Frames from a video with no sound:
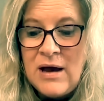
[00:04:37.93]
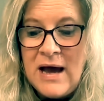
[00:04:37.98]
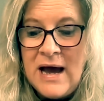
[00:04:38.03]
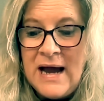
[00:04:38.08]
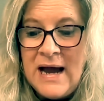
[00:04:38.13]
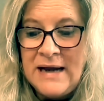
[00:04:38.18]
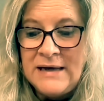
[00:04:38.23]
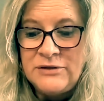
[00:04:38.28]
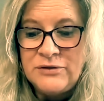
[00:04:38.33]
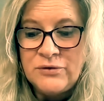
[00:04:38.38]

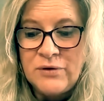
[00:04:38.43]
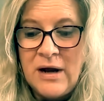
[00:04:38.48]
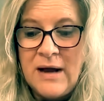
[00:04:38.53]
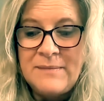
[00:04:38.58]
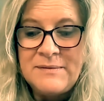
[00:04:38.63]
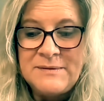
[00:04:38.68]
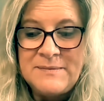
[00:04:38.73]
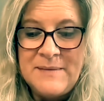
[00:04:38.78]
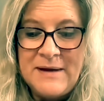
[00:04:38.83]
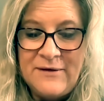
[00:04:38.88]
I
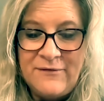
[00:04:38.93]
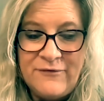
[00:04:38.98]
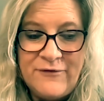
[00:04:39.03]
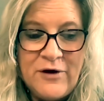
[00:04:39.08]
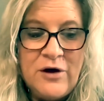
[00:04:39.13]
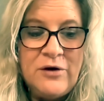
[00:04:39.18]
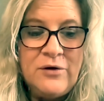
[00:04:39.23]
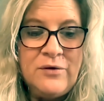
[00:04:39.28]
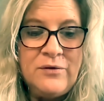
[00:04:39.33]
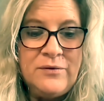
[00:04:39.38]
dropped my
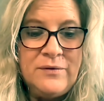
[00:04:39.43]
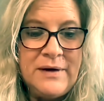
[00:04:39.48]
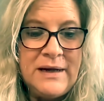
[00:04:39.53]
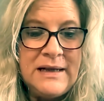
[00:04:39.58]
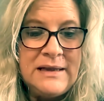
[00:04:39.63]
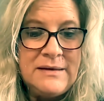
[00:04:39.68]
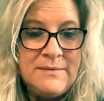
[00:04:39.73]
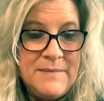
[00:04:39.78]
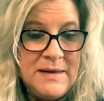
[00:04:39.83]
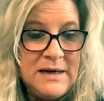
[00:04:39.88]
phone
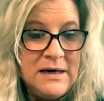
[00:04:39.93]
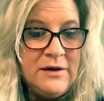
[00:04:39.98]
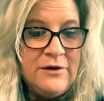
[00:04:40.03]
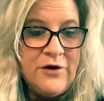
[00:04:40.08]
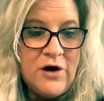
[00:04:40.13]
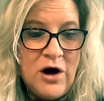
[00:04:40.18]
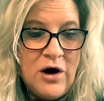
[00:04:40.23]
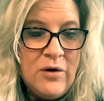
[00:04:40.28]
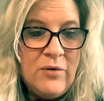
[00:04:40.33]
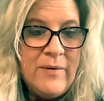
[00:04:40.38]
in the middle of the
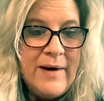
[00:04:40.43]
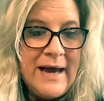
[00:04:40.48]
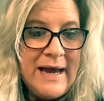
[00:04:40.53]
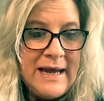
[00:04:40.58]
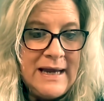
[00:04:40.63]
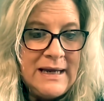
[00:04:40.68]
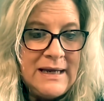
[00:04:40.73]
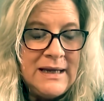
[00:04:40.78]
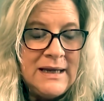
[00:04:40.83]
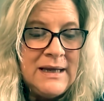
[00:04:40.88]

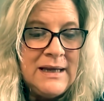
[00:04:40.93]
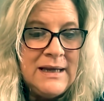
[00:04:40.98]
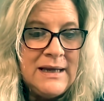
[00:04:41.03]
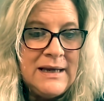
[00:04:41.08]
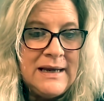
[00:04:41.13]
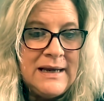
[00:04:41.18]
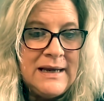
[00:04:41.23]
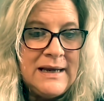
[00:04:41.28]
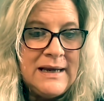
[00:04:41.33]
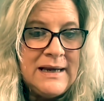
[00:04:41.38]
hallway
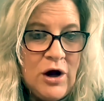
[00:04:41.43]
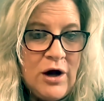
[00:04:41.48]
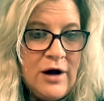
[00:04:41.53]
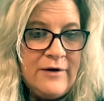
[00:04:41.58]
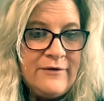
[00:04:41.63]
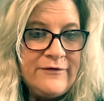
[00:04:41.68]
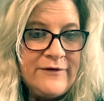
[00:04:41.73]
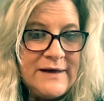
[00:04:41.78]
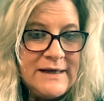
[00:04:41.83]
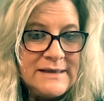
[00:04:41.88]
in our
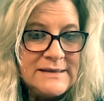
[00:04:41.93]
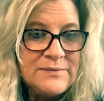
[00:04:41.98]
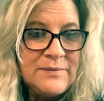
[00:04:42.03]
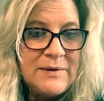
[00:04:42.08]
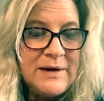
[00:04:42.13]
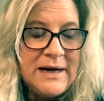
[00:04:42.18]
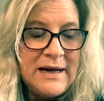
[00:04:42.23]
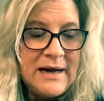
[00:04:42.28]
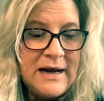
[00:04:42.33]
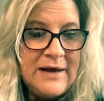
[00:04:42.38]
office
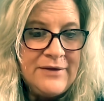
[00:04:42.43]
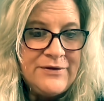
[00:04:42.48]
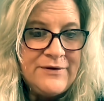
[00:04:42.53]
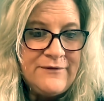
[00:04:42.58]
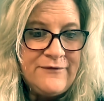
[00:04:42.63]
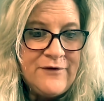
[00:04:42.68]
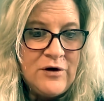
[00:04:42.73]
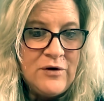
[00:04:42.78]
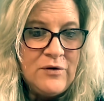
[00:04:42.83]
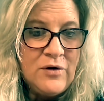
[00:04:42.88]
when I got the
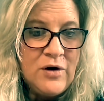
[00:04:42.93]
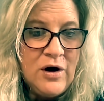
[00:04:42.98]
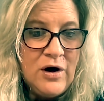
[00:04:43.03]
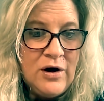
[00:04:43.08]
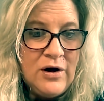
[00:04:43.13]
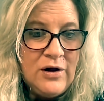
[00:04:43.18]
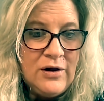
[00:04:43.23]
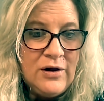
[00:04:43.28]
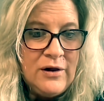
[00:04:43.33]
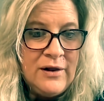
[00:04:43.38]
phone
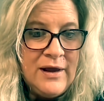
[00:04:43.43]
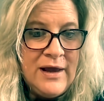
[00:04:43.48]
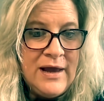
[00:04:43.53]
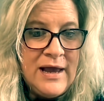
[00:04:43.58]
call.